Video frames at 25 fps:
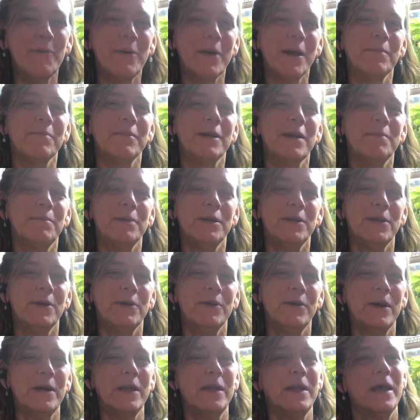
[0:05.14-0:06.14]
what I'm going to be
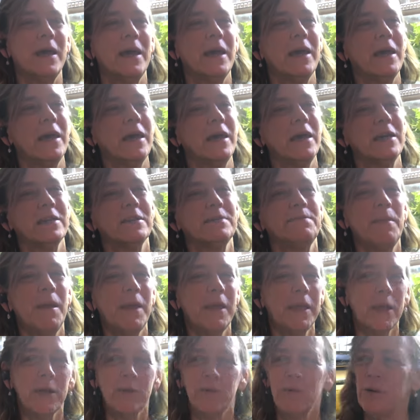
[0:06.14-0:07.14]
doing is
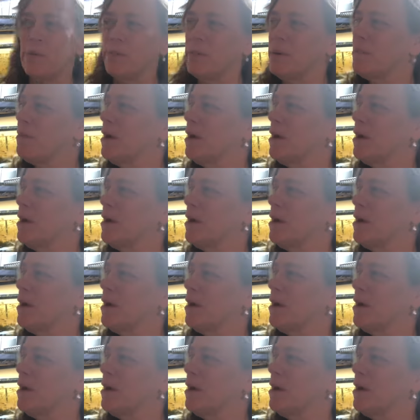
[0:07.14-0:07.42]
making room in